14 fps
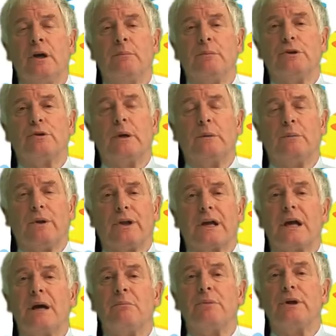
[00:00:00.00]
between what the
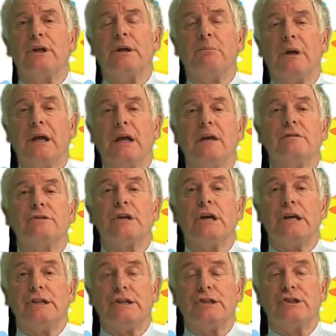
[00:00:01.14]
company believes
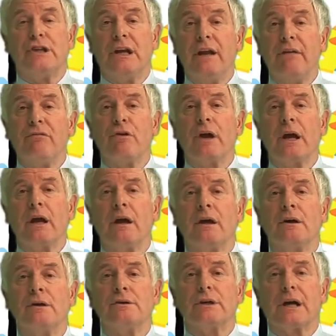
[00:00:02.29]
it is delivering
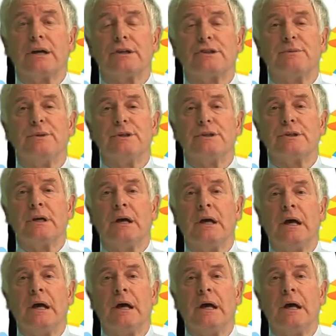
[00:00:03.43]
to customers